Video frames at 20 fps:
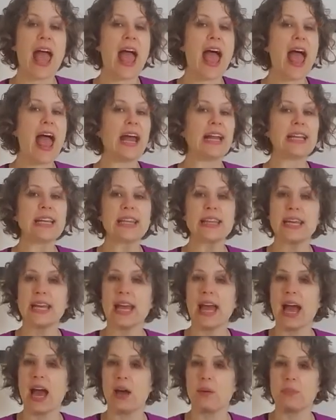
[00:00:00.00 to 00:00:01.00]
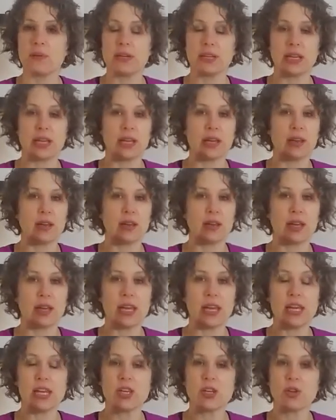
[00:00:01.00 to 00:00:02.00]
Anything happening
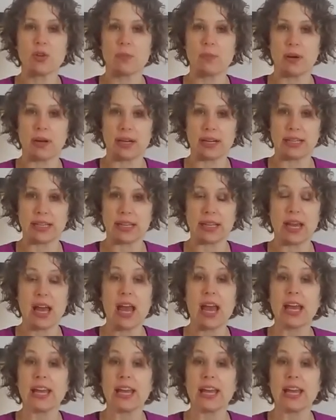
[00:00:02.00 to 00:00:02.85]
in your body